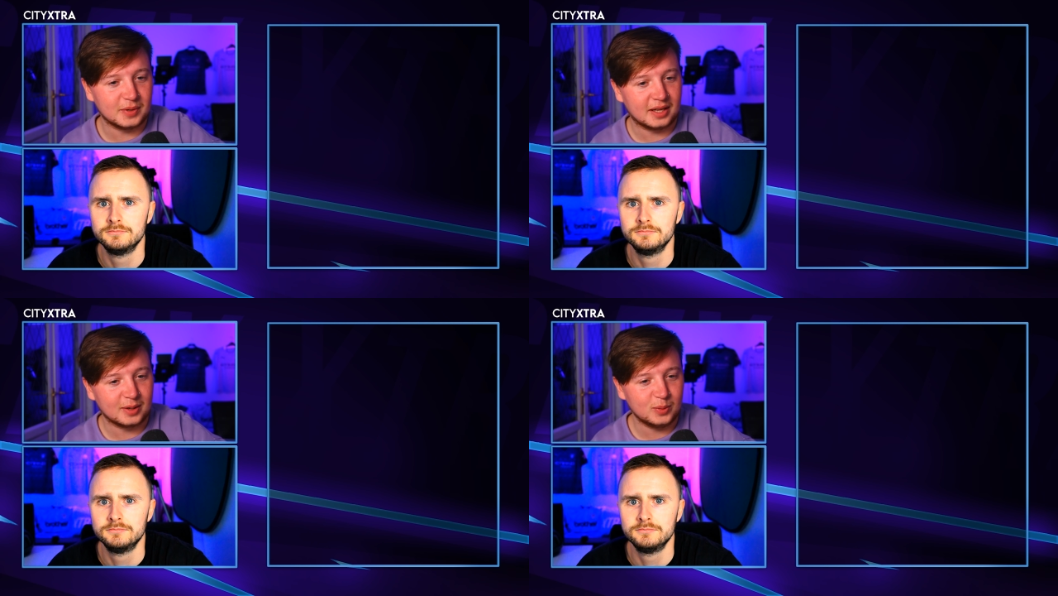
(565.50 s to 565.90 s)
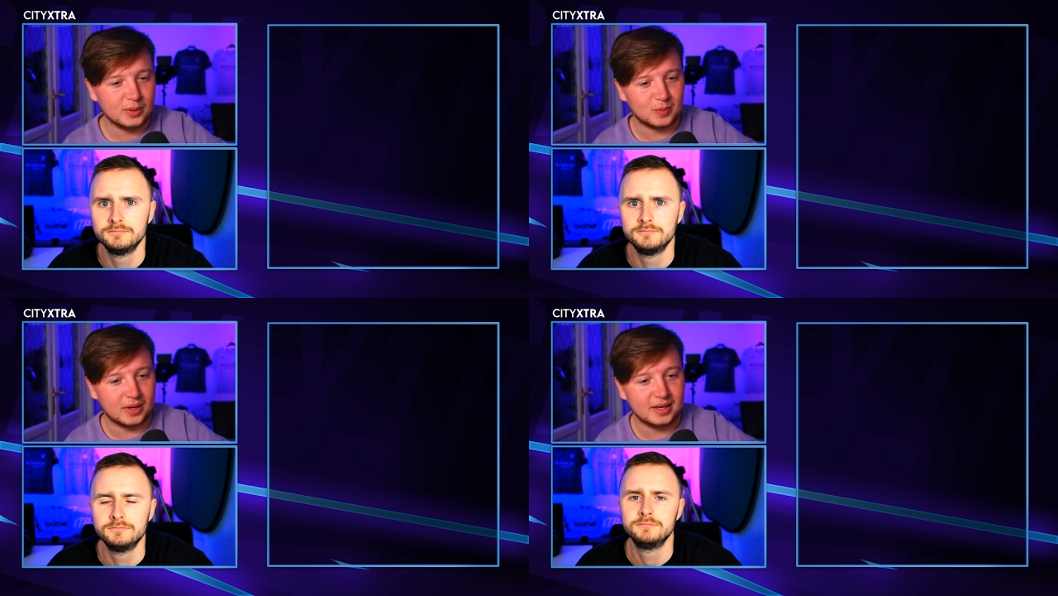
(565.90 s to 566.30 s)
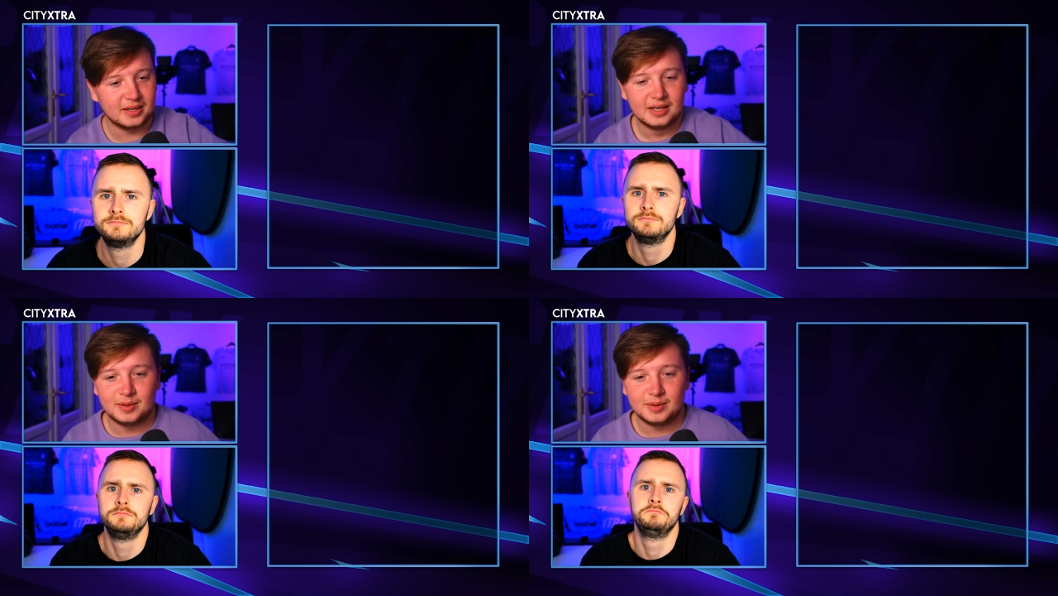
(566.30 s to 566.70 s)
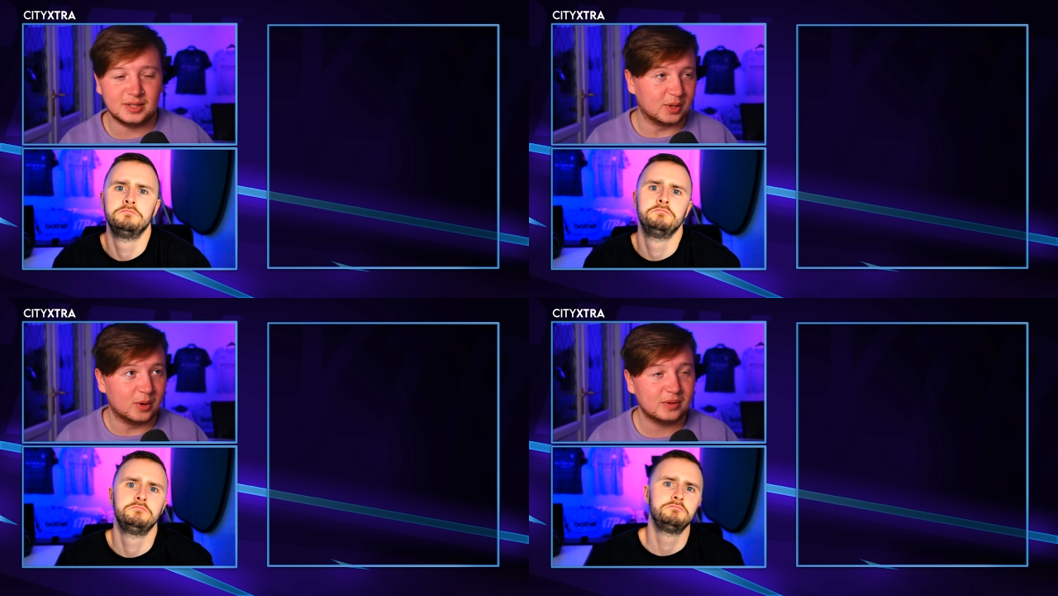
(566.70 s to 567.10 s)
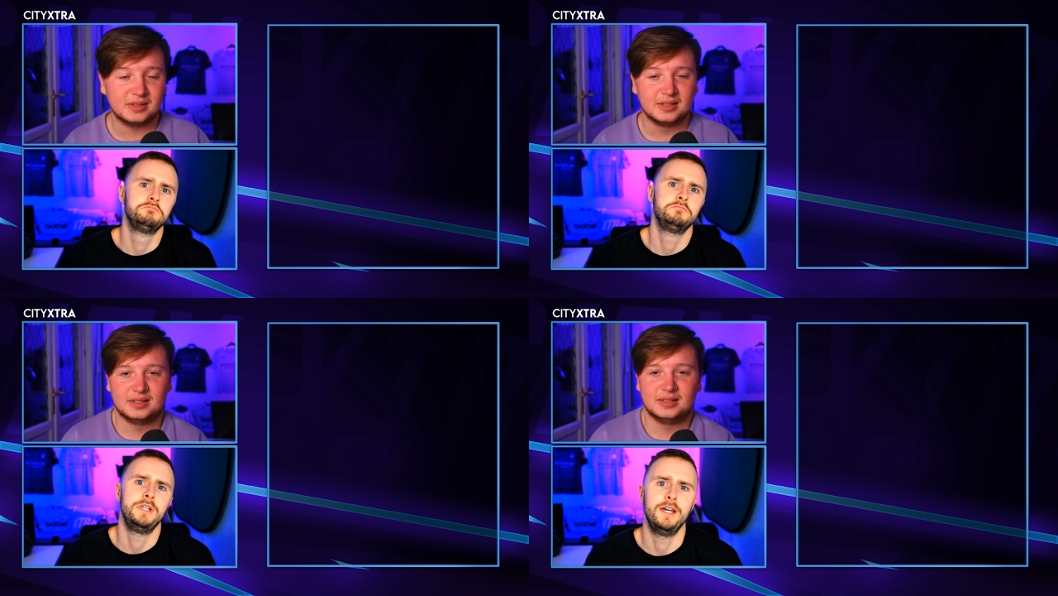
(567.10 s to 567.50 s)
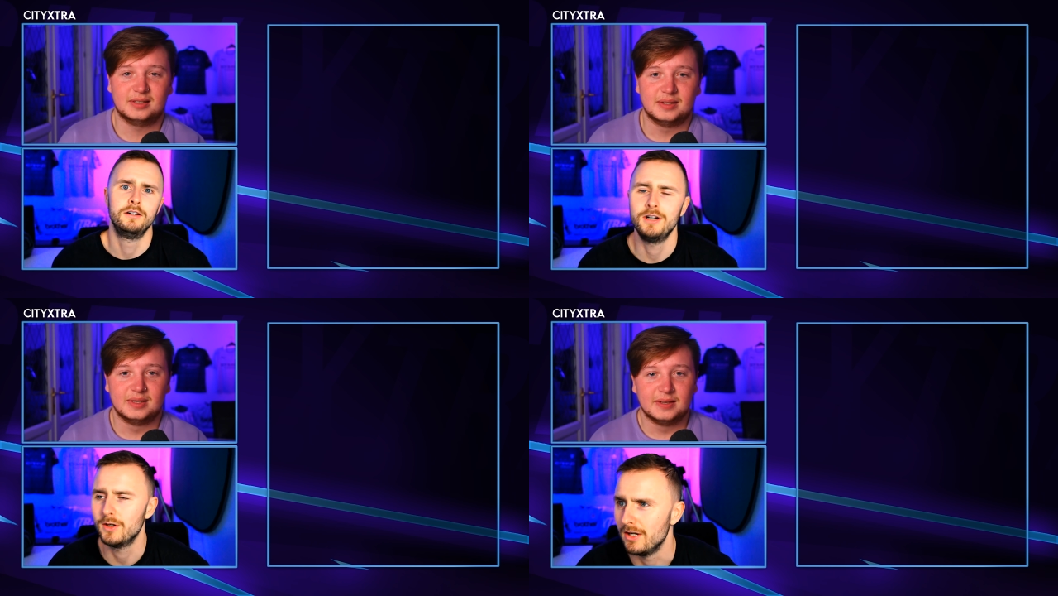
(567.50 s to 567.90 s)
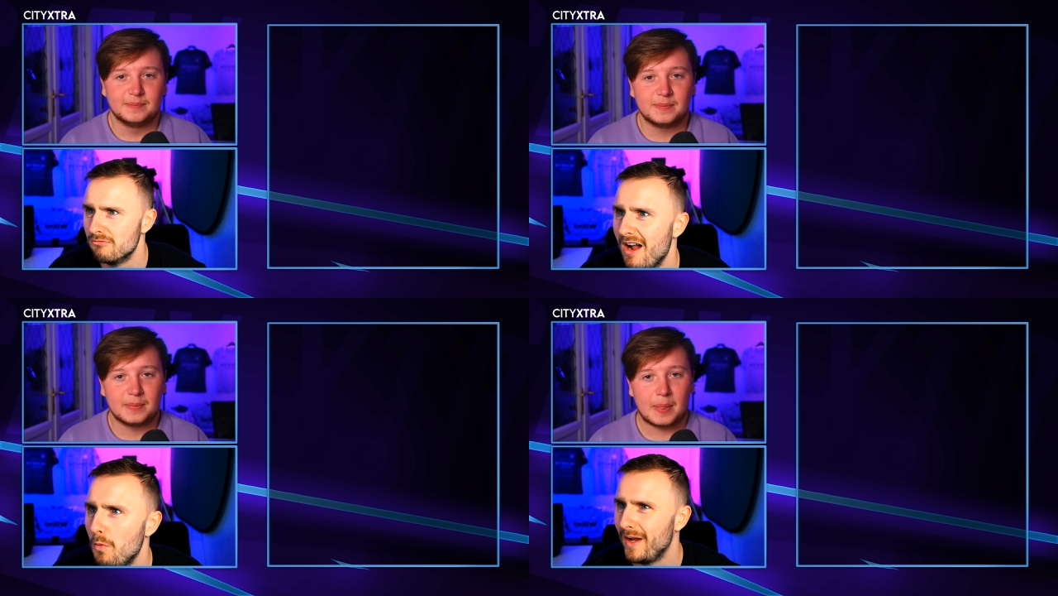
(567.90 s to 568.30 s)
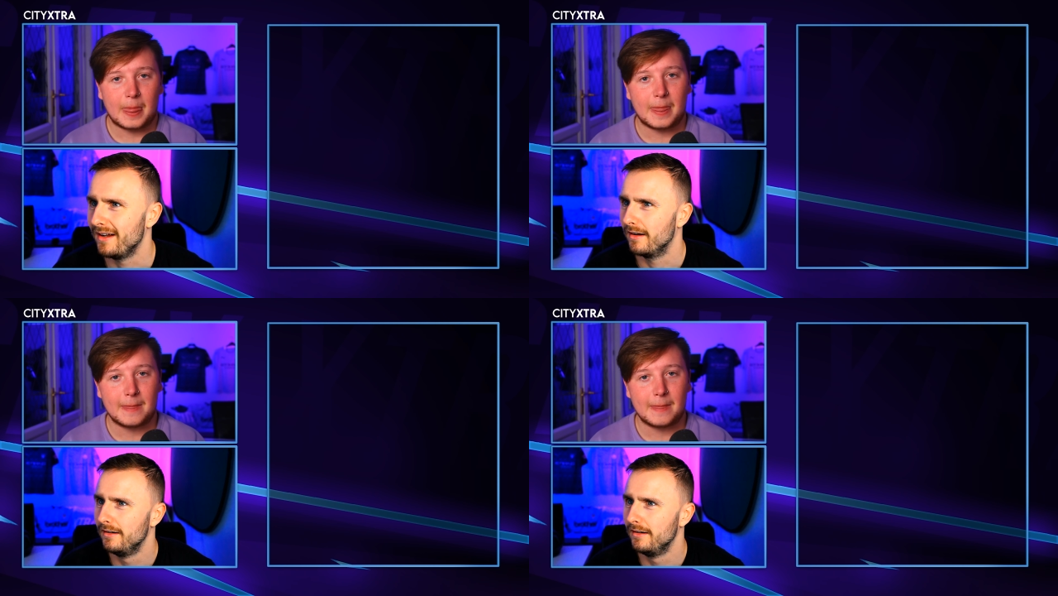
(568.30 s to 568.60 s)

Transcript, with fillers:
Speaker 1: like, "Ooh, that's weird." Still though. Yeah. But okay, right wing.